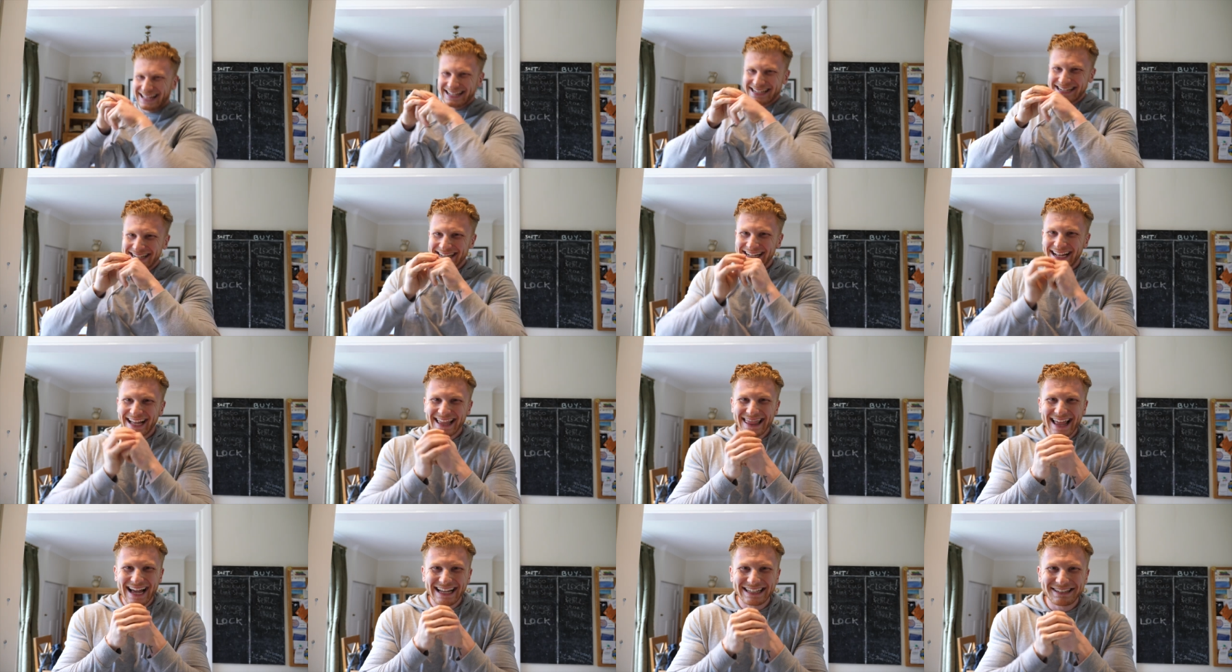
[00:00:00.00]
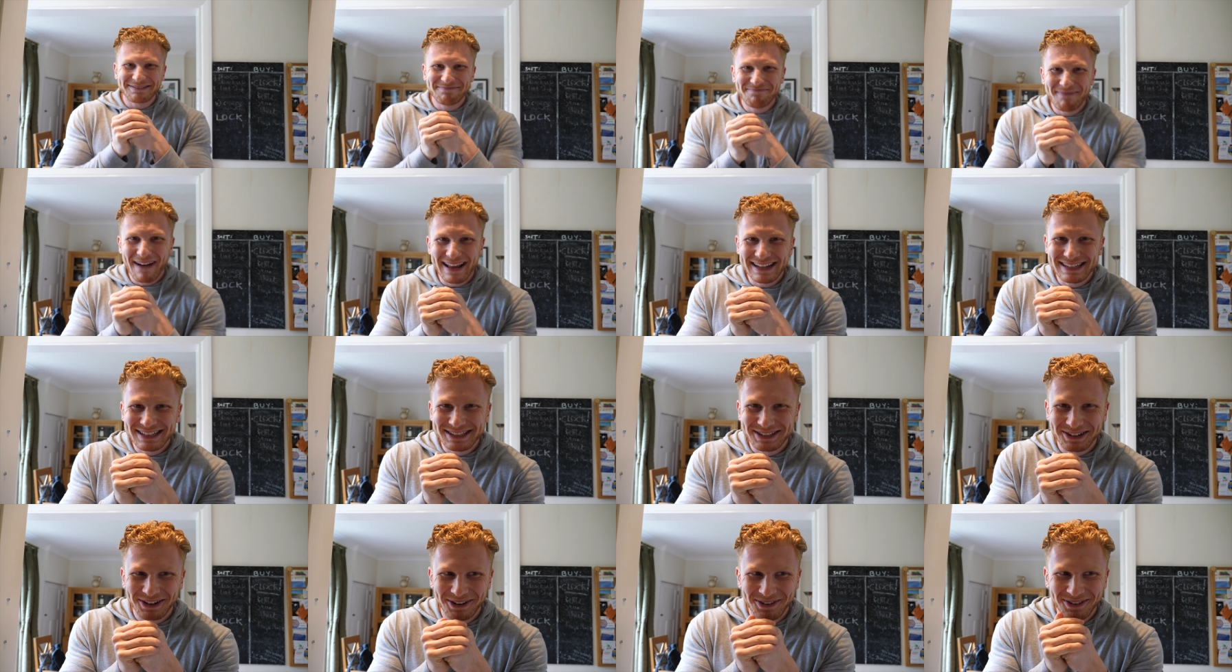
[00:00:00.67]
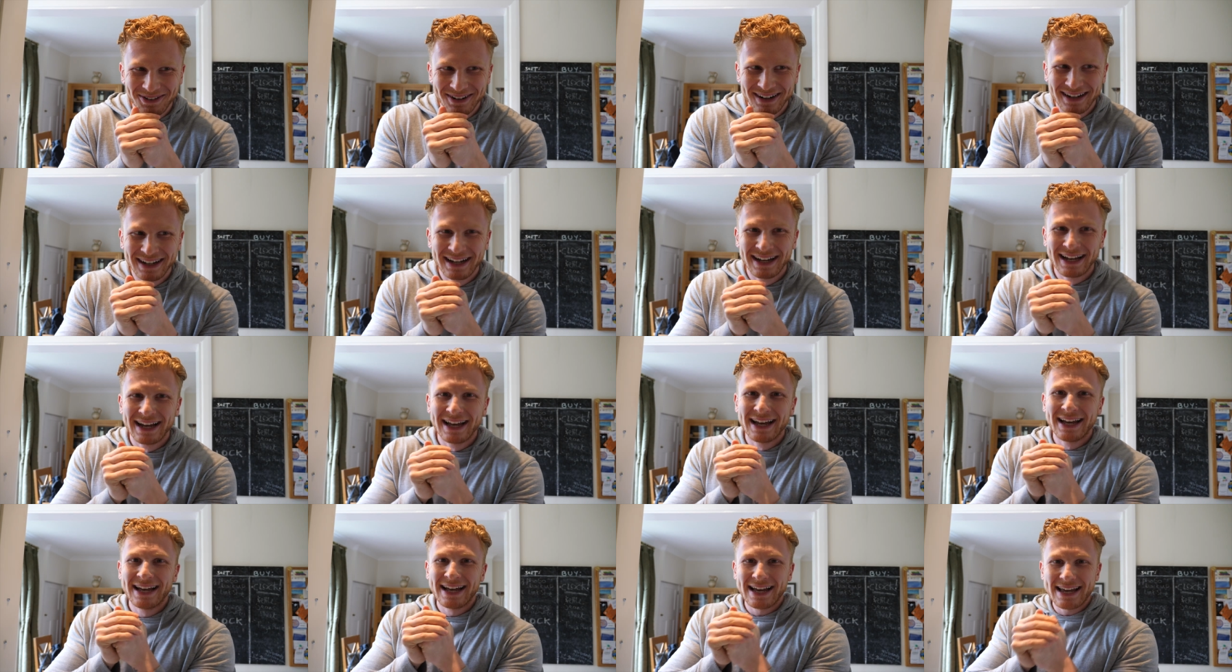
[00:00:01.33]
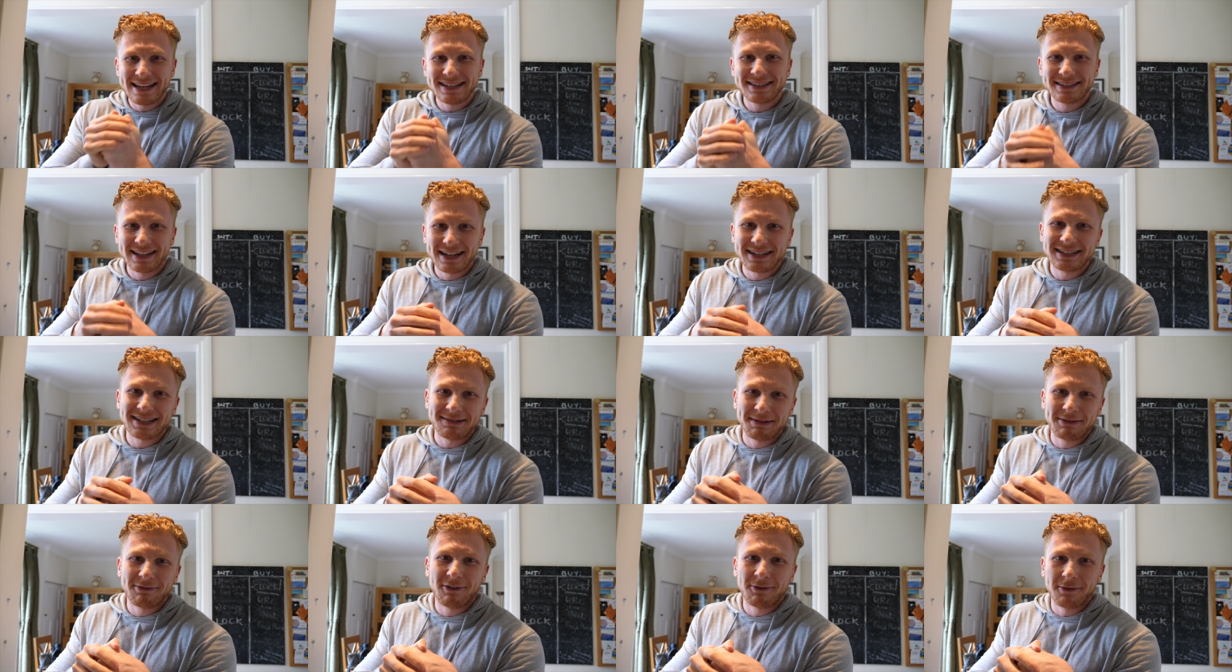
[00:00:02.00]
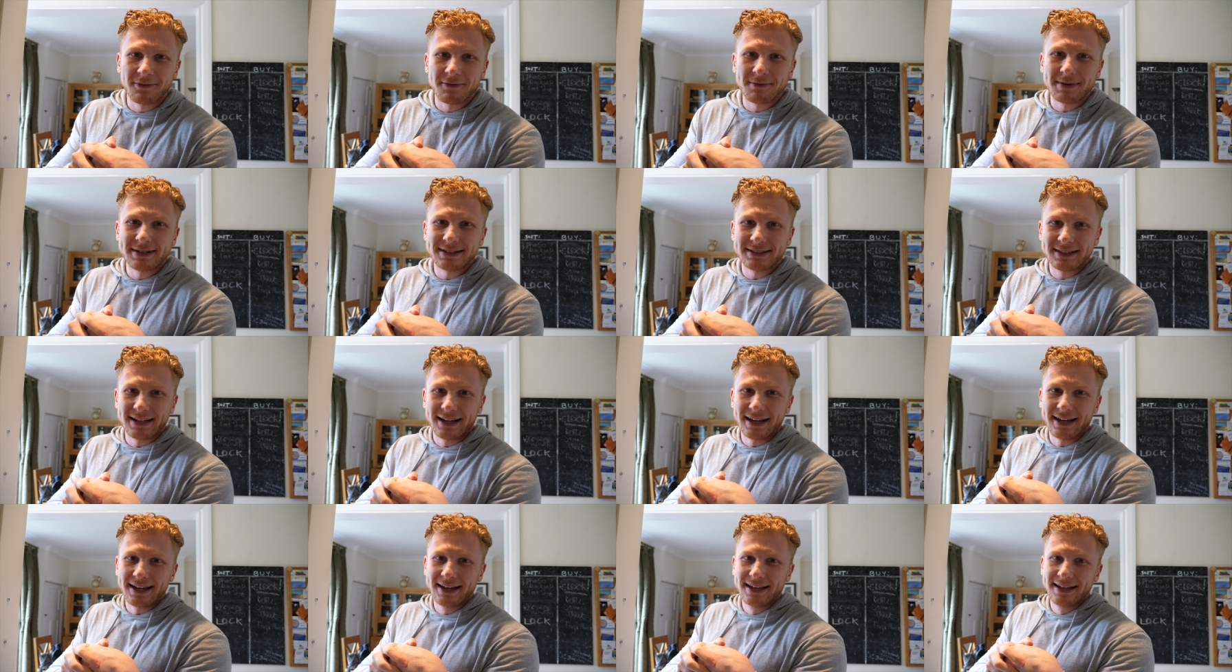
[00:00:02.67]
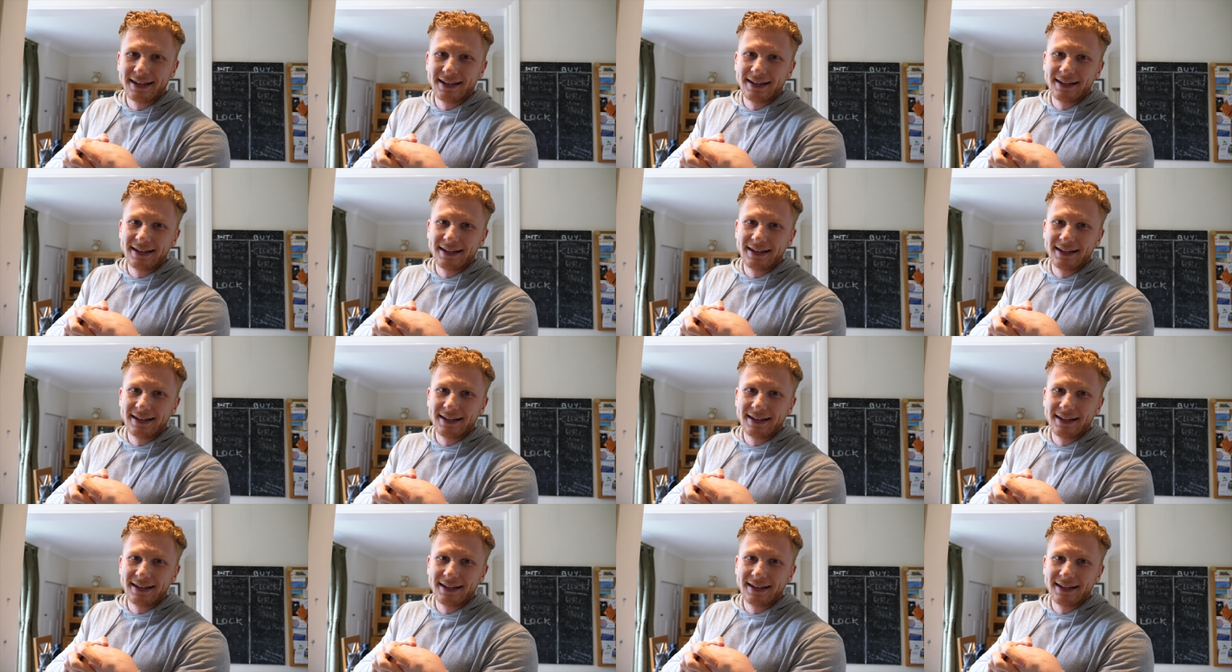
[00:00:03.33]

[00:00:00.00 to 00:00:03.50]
That's mental. He, there's something wrong with him, isn't there?